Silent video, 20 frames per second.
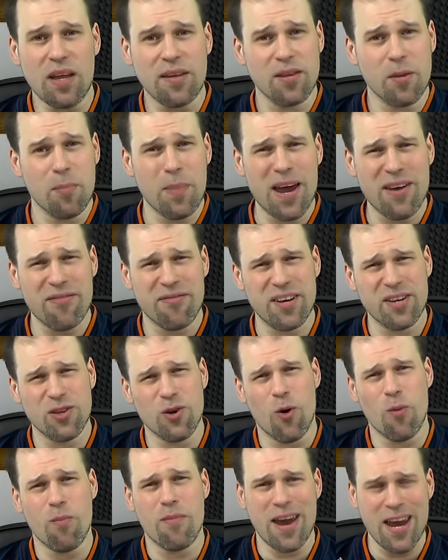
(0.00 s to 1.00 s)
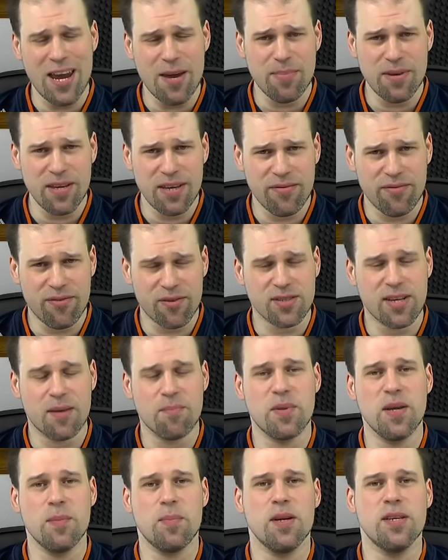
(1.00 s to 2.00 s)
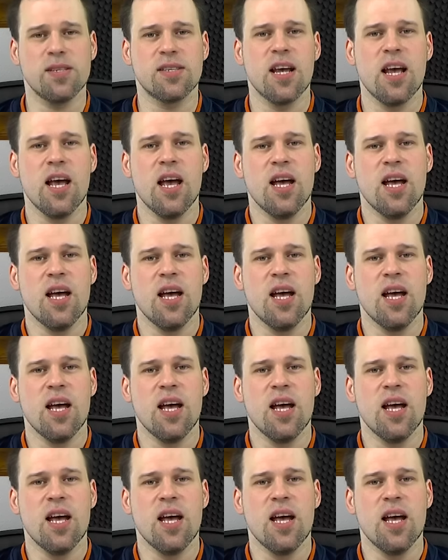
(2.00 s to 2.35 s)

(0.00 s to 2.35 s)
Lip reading: The bad thing though, maybe for some people, is